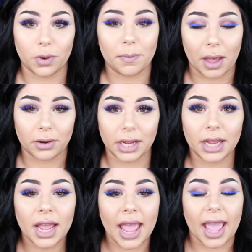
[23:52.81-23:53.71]
about
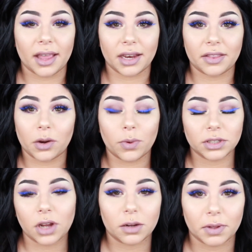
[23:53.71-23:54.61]
it, and they don't want
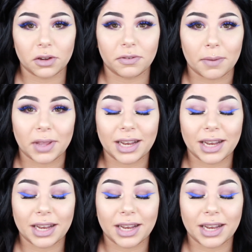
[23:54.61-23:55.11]
to talk about their family.